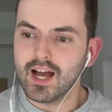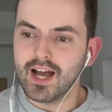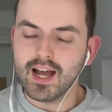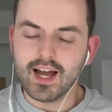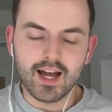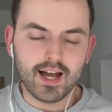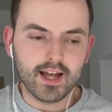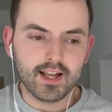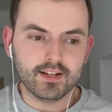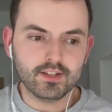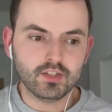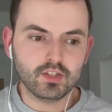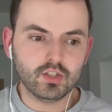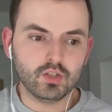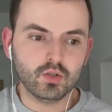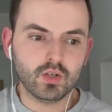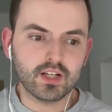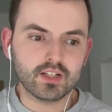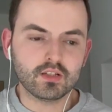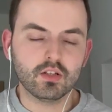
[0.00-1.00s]
And
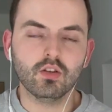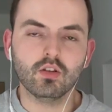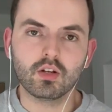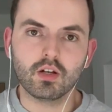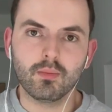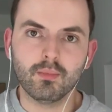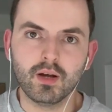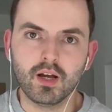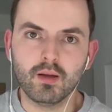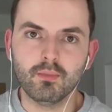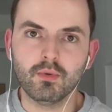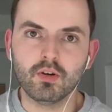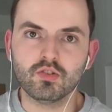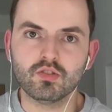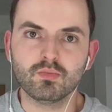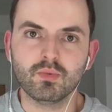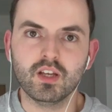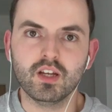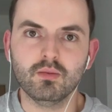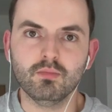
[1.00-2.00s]
you get to look at my
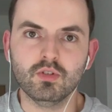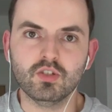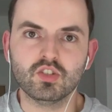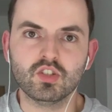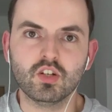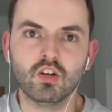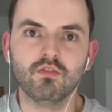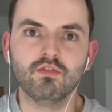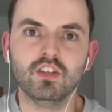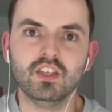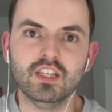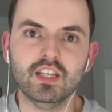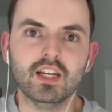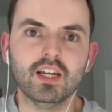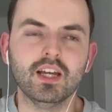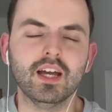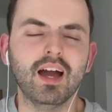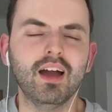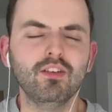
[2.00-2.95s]
most played music of the year.